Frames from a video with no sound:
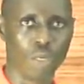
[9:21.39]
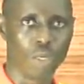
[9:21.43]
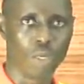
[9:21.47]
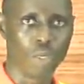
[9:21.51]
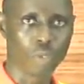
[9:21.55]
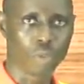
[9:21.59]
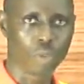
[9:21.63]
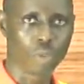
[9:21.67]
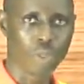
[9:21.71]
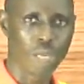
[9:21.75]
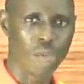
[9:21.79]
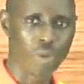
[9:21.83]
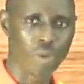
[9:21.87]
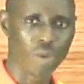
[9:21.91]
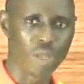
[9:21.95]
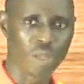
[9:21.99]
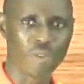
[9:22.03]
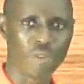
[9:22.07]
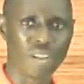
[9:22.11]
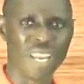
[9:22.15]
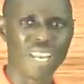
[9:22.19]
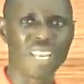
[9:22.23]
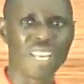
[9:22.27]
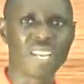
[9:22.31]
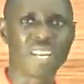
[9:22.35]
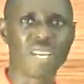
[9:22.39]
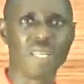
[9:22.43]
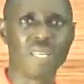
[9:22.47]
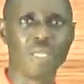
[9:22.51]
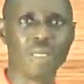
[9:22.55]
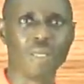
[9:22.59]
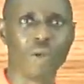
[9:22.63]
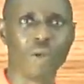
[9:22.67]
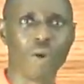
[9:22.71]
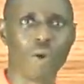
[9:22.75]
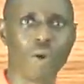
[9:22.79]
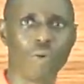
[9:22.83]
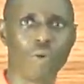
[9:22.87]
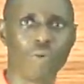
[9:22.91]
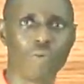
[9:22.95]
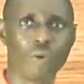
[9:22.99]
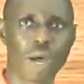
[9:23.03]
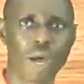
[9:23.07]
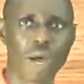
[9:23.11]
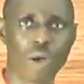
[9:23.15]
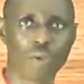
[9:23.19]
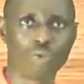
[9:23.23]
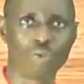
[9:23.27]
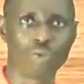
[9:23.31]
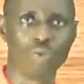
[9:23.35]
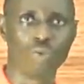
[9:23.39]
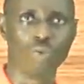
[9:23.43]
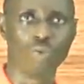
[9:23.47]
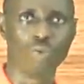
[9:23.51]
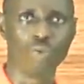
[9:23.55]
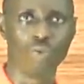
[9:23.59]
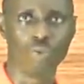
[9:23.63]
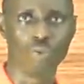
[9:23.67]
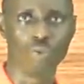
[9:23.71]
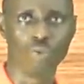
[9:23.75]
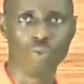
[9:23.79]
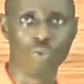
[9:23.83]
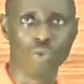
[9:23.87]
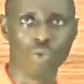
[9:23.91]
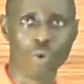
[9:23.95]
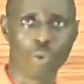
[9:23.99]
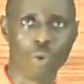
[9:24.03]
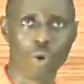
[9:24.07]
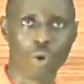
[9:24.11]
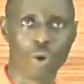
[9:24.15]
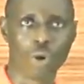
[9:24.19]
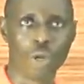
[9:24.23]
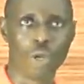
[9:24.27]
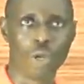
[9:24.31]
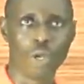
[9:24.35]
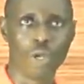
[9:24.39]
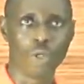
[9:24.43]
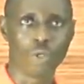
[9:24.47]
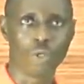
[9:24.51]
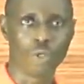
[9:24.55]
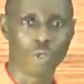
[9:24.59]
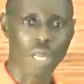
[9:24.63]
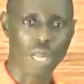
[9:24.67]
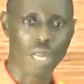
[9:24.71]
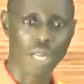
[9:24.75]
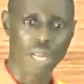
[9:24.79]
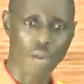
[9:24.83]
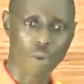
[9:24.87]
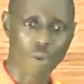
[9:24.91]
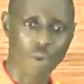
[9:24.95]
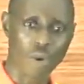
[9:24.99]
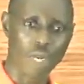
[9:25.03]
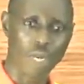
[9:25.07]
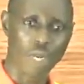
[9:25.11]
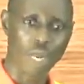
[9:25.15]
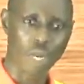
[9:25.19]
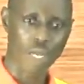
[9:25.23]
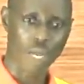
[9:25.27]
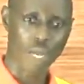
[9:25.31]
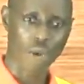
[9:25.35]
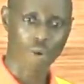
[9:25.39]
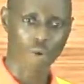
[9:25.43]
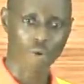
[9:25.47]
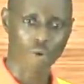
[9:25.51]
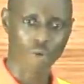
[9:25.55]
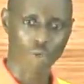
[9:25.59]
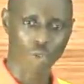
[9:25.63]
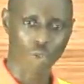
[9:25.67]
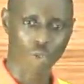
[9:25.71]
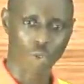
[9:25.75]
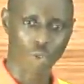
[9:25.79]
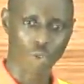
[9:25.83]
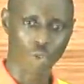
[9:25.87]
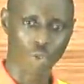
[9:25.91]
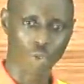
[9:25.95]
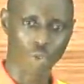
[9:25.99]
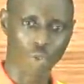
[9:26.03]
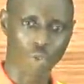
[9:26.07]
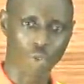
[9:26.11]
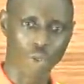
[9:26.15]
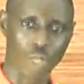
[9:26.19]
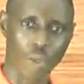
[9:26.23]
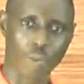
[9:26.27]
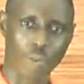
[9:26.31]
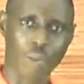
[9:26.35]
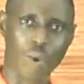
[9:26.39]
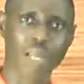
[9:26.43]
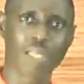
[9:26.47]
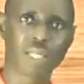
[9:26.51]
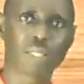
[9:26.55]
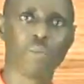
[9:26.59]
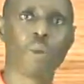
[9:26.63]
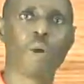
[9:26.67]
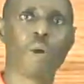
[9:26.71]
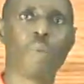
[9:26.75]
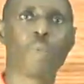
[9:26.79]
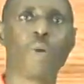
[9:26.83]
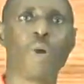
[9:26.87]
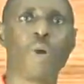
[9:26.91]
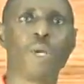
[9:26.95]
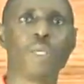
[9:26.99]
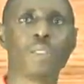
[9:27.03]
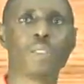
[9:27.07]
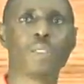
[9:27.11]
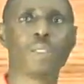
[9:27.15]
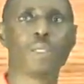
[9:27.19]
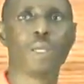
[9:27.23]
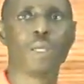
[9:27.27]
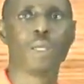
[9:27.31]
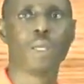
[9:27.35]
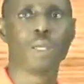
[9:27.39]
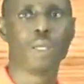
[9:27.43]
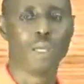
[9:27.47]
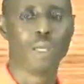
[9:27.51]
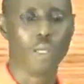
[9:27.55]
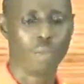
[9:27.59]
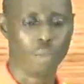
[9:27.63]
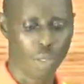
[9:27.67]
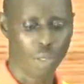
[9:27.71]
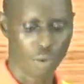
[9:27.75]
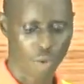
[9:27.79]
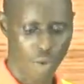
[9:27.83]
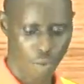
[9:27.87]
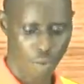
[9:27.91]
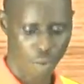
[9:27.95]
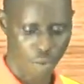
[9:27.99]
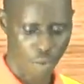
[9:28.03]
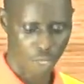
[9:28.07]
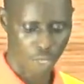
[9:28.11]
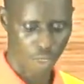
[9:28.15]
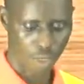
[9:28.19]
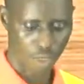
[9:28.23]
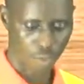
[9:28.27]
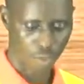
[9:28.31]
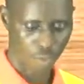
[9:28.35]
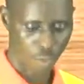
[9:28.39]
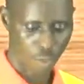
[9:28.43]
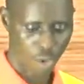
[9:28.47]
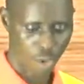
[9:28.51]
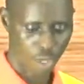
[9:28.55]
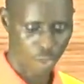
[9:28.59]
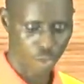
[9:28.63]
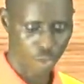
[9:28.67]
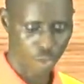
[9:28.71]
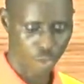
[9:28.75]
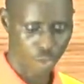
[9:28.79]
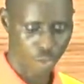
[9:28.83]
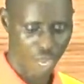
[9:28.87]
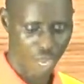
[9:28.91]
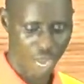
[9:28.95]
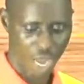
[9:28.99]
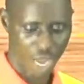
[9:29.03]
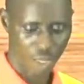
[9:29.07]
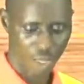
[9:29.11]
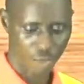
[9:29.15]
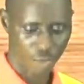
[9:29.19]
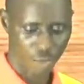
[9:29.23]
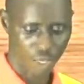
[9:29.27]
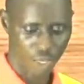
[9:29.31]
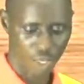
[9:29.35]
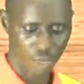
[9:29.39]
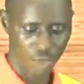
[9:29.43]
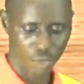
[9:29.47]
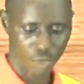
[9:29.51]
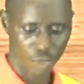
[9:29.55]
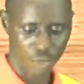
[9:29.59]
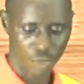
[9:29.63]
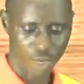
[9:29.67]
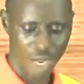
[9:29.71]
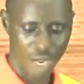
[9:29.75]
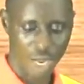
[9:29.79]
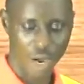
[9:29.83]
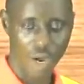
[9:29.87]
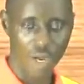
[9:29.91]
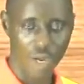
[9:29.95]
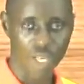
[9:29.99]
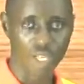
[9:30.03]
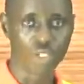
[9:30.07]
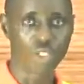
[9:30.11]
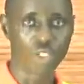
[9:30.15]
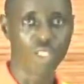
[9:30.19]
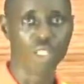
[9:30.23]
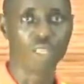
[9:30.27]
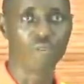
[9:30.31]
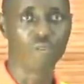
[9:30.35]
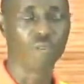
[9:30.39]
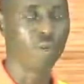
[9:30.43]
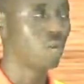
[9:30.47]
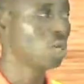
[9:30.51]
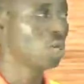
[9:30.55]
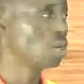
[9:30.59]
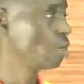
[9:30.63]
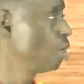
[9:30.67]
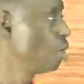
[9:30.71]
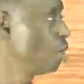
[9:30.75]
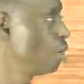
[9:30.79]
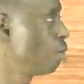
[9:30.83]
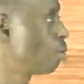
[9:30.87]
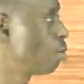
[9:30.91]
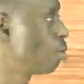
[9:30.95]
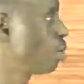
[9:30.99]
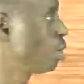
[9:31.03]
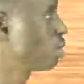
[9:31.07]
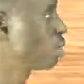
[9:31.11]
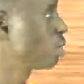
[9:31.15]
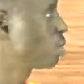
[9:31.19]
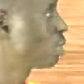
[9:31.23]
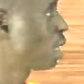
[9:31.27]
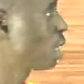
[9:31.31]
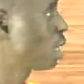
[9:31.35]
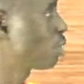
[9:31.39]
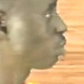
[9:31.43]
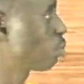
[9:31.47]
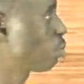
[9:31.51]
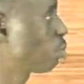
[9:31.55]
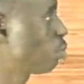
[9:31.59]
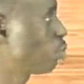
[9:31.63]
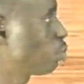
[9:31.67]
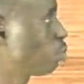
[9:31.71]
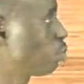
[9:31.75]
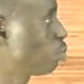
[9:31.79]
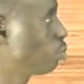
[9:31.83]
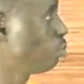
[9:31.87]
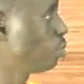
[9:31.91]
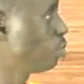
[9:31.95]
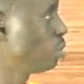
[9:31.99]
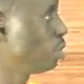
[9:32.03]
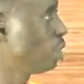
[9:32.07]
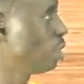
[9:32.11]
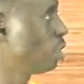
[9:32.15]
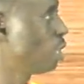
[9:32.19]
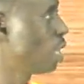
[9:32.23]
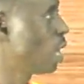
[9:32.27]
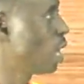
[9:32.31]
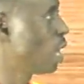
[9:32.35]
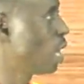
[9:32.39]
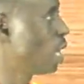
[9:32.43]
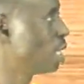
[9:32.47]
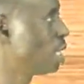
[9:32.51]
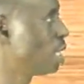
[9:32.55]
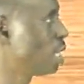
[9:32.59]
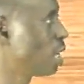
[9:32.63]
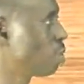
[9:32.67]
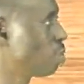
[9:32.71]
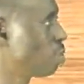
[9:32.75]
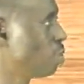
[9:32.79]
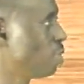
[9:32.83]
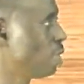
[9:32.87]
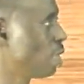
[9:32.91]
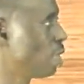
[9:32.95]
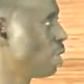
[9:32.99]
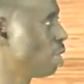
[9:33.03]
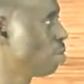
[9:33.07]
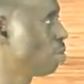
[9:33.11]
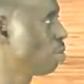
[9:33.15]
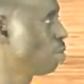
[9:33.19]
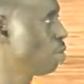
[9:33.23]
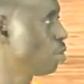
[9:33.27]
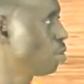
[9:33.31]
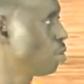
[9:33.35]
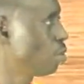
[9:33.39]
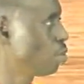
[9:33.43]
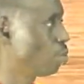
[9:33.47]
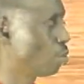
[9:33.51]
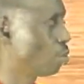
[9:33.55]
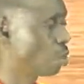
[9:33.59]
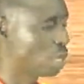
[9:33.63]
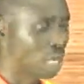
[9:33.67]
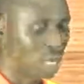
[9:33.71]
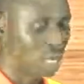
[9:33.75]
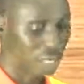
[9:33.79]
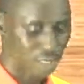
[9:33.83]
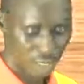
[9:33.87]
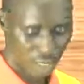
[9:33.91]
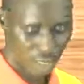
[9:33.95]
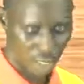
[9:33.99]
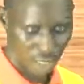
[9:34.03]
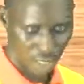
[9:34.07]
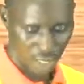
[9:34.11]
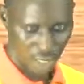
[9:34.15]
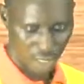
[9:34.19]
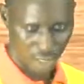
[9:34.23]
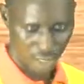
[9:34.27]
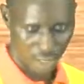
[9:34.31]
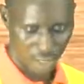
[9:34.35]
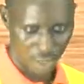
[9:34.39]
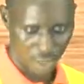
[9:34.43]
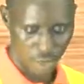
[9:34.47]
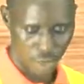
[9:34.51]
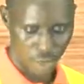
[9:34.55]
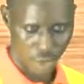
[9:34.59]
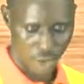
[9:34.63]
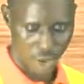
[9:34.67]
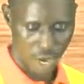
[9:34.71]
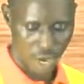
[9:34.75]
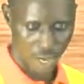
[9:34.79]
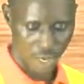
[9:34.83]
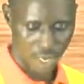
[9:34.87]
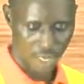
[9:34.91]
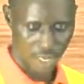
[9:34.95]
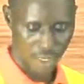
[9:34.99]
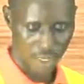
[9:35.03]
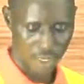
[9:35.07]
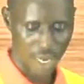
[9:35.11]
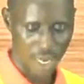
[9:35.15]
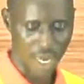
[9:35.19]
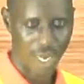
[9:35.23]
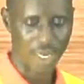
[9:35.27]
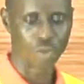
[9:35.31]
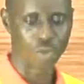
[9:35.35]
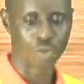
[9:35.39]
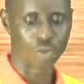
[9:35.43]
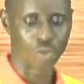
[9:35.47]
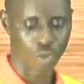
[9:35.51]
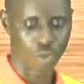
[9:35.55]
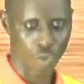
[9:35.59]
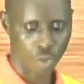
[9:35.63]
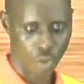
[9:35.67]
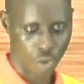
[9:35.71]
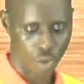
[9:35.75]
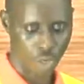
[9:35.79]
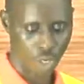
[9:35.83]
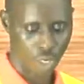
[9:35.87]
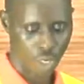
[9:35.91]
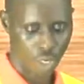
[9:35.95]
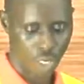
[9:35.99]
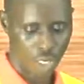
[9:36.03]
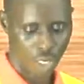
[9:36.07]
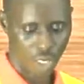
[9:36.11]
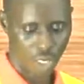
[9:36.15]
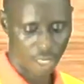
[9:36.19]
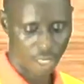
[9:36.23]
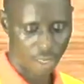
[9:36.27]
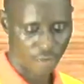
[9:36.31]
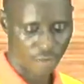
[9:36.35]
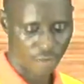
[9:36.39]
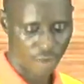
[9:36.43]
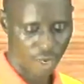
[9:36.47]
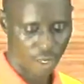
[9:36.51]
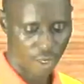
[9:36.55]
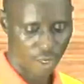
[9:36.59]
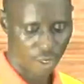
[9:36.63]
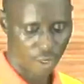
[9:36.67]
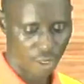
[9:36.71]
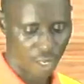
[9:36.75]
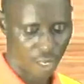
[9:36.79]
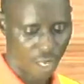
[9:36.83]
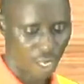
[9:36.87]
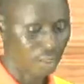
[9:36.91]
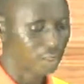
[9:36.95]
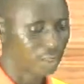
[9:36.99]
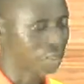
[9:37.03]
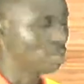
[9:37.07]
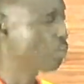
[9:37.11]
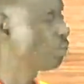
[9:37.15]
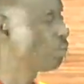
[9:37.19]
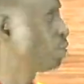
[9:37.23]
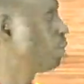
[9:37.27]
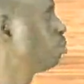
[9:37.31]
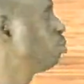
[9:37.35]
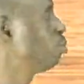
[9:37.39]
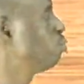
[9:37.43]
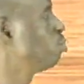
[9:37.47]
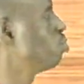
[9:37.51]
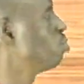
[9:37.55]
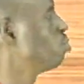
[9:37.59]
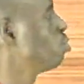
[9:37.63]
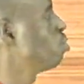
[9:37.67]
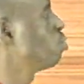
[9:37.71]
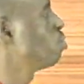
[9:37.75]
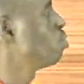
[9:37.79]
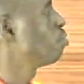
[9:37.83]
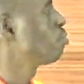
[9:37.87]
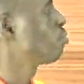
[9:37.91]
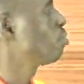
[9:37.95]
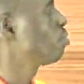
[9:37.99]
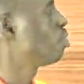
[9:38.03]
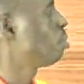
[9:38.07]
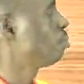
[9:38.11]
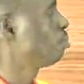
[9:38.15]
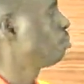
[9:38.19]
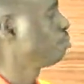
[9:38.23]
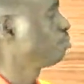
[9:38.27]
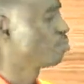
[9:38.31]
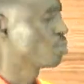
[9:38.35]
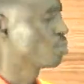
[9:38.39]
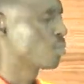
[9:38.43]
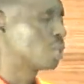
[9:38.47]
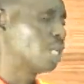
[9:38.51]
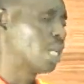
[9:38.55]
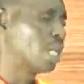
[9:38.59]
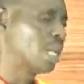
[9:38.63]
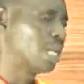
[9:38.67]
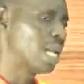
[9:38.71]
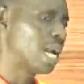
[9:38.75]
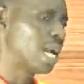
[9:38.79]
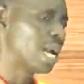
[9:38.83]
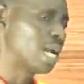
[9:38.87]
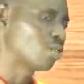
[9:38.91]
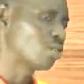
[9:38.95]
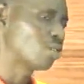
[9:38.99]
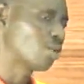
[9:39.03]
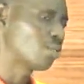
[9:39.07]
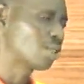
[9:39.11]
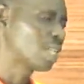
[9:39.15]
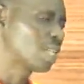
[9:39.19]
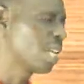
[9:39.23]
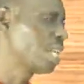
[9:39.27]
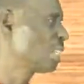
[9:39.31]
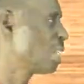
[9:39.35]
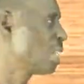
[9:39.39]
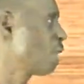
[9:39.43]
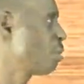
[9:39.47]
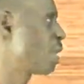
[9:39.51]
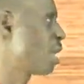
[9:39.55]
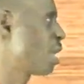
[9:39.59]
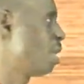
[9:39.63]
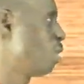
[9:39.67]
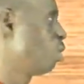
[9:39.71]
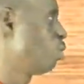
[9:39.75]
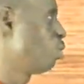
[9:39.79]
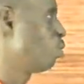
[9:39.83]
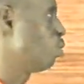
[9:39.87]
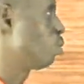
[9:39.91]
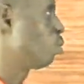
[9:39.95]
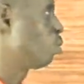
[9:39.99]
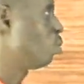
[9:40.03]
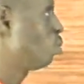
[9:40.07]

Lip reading: So that will give you an inkling of how to do your work. So that way now, that one will show you the maximum point, the minimum points, places where each individual points are supposed to be. And that way now, you can easily go ahead and do your work in a very acceptable form. Then there are some scales that we cannot use.